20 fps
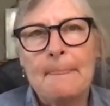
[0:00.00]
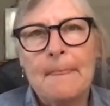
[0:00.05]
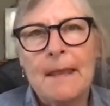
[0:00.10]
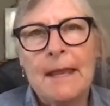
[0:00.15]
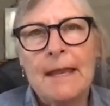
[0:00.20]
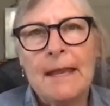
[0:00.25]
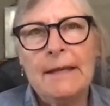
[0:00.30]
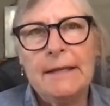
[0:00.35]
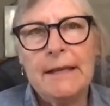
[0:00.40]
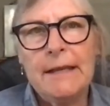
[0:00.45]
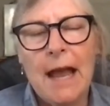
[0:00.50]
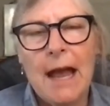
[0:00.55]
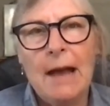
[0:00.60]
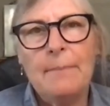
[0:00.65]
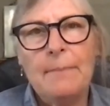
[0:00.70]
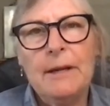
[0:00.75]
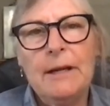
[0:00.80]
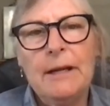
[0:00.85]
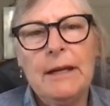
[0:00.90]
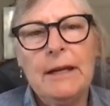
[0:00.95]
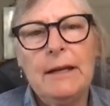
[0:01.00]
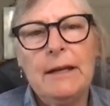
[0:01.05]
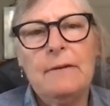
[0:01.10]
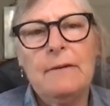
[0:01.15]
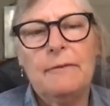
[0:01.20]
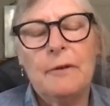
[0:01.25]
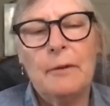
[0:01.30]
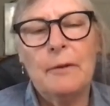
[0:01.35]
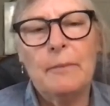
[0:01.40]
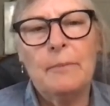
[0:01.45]
is happening
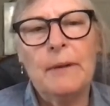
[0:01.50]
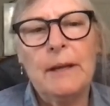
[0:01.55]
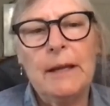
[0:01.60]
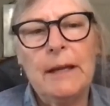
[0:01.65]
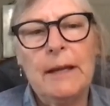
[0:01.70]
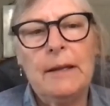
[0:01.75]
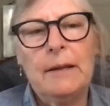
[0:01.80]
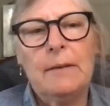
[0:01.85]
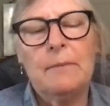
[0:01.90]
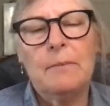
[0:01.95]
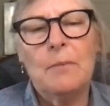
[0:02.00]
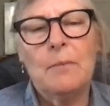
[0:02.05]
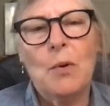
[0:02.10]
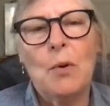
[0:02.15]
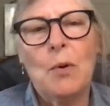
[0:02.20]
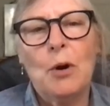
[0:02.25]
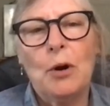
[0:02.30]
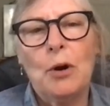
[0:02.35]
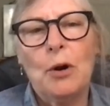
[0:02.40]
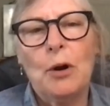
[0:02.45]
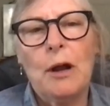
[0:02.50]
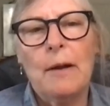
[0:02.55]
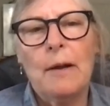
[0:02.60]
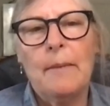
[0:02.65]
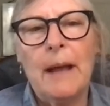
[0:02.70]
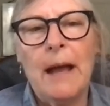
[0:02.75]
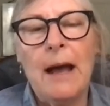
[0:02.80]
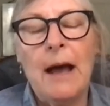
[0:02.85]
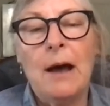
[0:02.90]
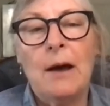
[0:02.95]
from being more
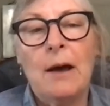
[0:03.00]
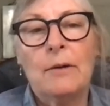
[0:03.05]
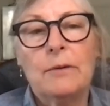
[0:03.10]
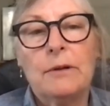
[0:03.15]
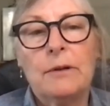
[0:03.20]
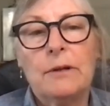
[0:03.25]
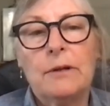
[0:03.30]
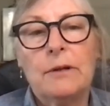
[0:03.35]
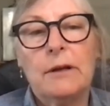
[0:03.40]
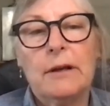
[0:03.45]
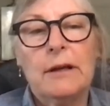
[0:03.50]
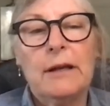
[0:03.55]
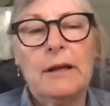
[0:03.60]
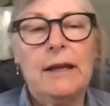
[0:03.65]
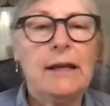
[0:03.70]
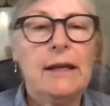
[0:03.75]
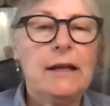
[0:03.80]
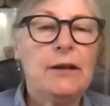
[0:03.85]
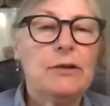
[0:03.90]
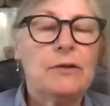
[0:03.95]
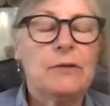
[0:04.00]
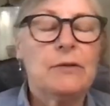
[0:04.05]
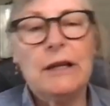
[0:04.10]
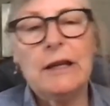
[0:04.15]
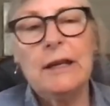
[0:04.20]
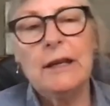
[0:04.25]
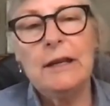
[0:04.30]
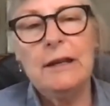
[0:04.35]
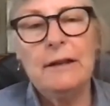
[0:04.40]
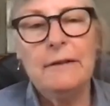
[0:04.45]
about eating,
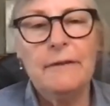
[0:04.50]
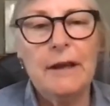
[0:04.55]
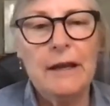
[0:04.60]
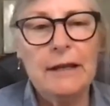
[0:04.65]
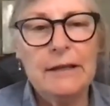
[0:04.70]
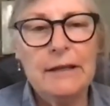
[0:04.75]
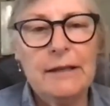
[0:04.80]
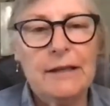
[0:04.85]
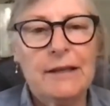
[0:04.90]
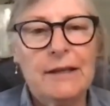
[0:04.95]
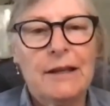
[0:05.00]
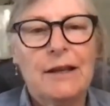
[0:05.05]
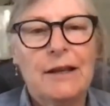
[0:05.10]
drinking events